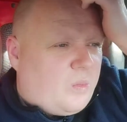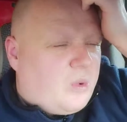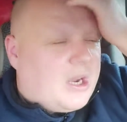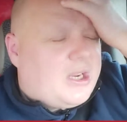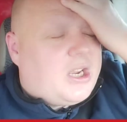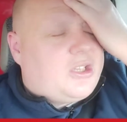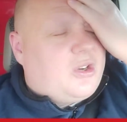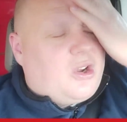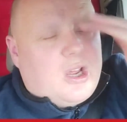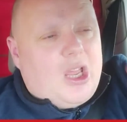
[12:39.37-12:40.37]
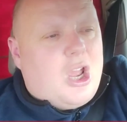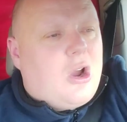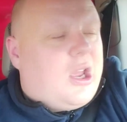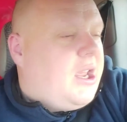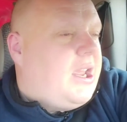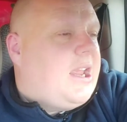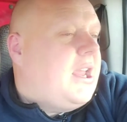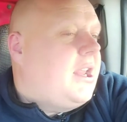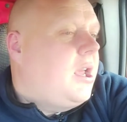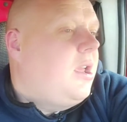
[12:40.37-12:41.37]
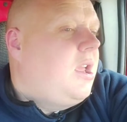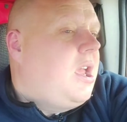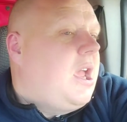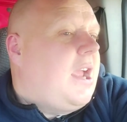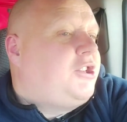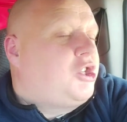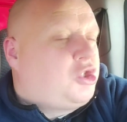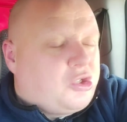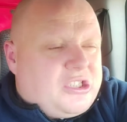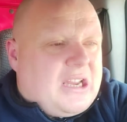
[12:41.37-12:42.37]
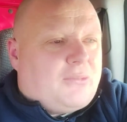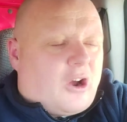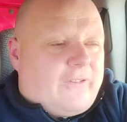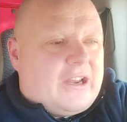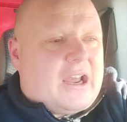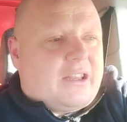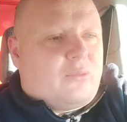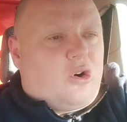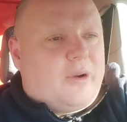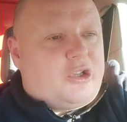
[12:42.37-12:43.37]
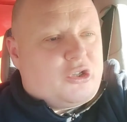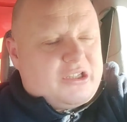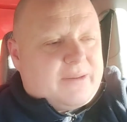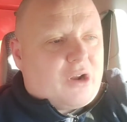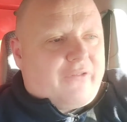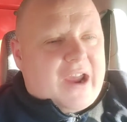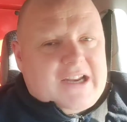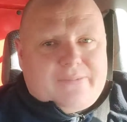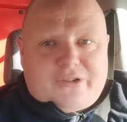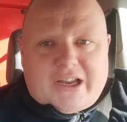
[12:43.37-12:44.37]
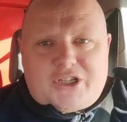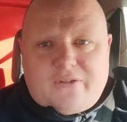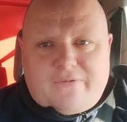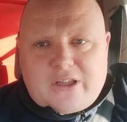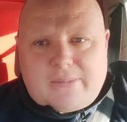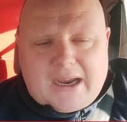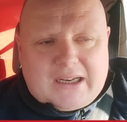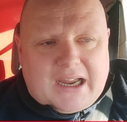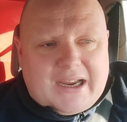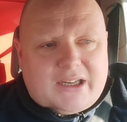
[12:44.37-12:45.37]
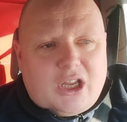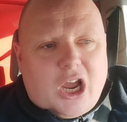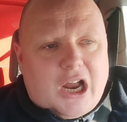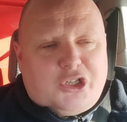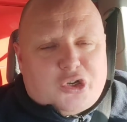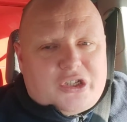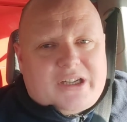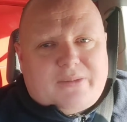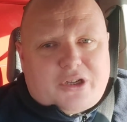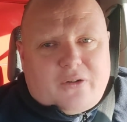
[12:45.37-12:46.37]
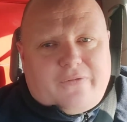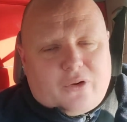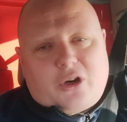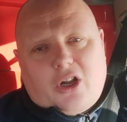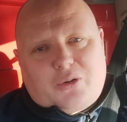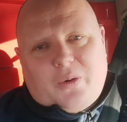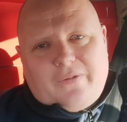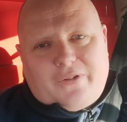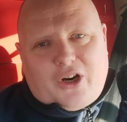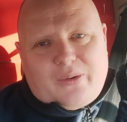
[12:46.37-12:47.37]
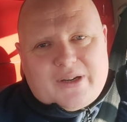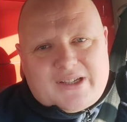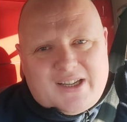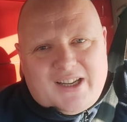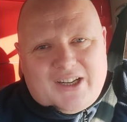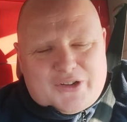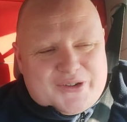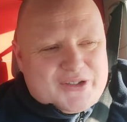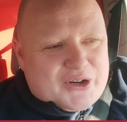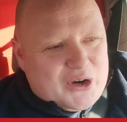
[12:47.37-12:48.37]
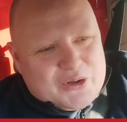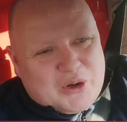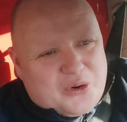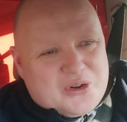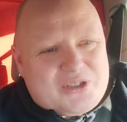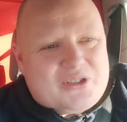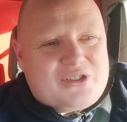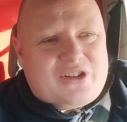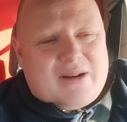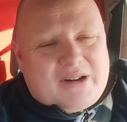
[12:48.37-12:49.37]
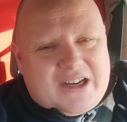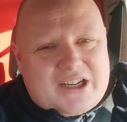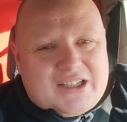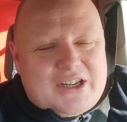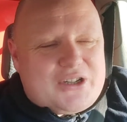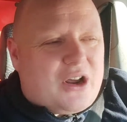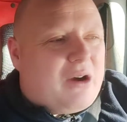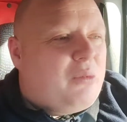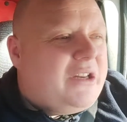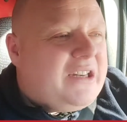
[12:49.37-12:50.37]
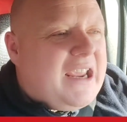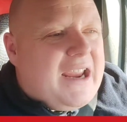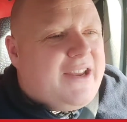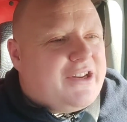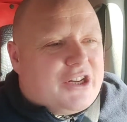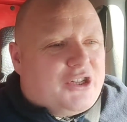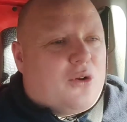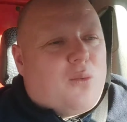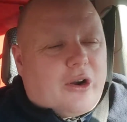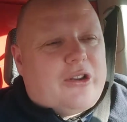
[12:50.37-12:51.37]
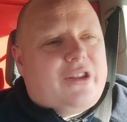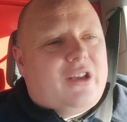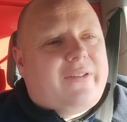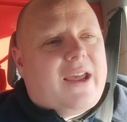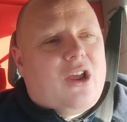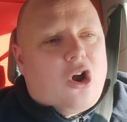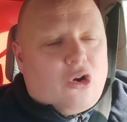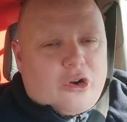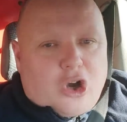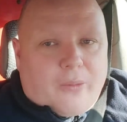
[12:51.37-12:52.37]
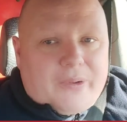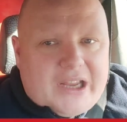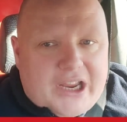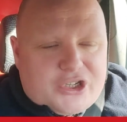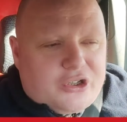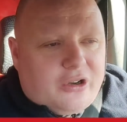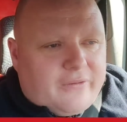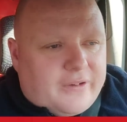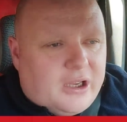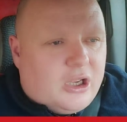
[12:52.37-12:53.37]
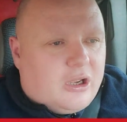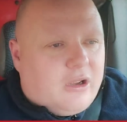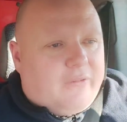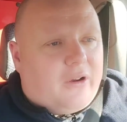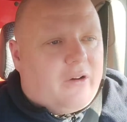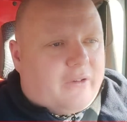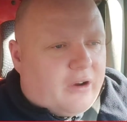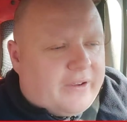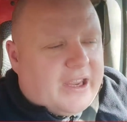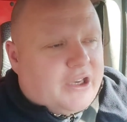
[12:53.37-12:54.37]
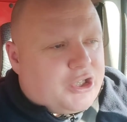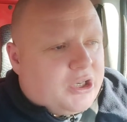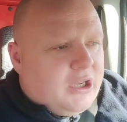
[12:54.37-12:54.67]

I don't know. It just doesn't seem to offer any, at the moment, doesn't seem to offer any protection for the back line, and doesn't seem to do fuck all going forward. Doesn't score goals, doesn't create many chances. So we need you to do one or the other, or a combination of each.